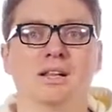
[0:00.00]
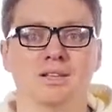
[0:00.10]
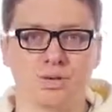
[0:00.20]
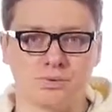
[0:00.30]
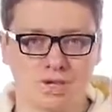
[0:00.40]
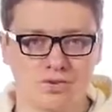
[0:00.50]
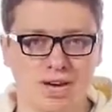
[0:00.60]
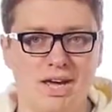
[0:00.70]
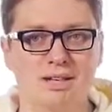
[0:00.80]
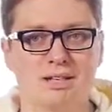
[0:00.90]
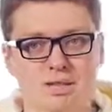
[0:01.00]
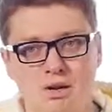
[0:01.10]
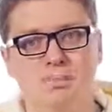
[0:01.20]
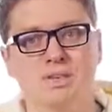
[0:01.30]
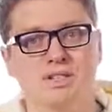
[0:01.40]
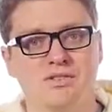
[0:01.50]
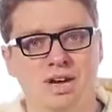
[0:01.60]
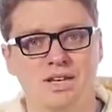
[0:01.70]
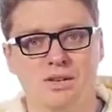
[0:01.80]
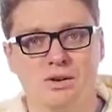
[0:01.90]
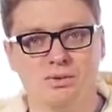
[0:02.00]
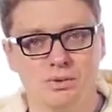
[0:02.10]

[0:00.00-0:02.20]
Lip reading: So the greatest common divisor of